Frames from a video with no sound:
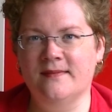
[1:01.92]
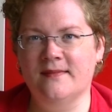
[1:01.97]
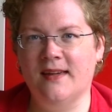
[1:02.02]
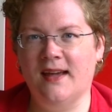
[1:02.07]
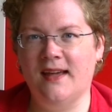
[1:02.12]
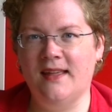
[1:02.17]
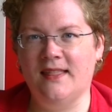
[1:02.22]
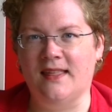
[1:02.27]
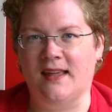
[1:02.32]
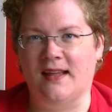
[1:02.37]

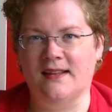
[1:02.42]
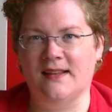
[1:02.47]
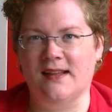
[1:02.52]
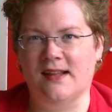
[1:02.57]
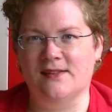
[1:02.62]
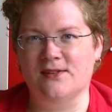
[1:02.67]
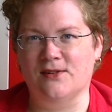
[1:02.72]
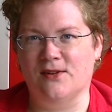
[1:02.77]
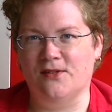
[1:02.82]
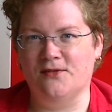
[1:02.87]
I think
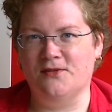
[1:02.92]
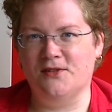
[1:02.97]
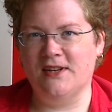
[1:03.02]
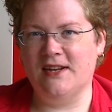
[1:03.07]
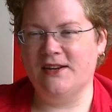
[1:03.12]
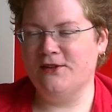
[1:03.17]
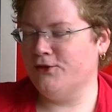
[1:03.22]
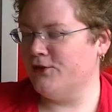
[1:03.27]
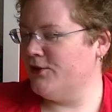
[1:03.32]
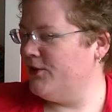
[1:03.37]
that's all for the
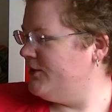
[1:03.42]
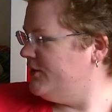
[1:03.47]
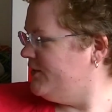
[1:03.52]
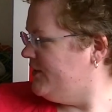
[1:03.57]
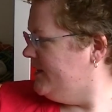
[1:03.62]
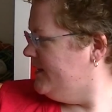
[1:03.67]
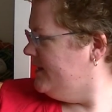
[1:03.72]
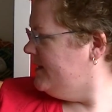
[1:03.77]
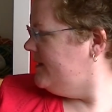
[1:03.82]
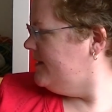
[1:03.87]

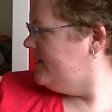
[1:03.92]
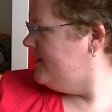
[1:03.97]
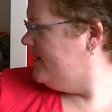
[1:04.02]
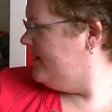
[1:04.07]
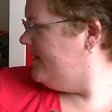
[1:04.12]
introductions.